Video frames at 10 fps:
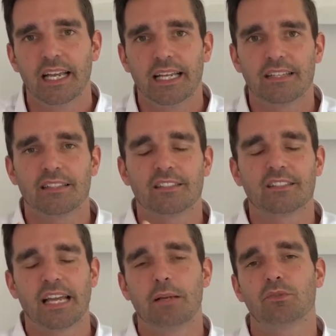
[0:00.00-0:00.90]
It is the
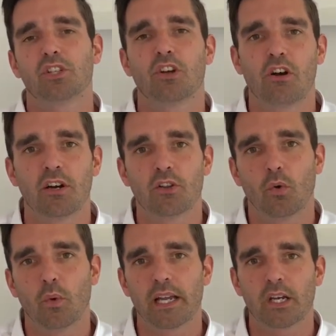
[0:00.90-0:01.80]
same scenario
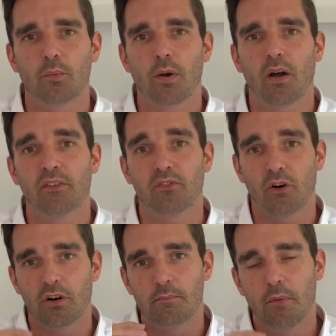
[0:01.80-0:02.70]
that we're going to apply for
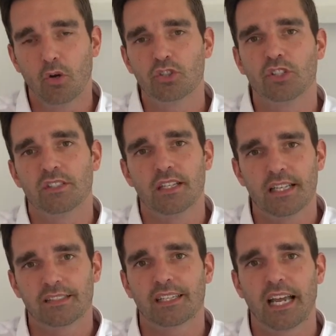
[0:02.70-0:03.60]
our emotions in
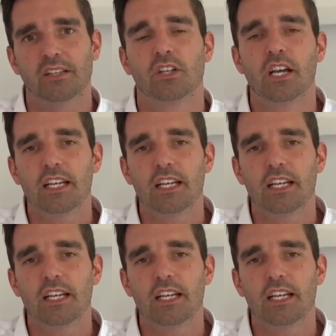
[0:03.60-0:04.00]
this case.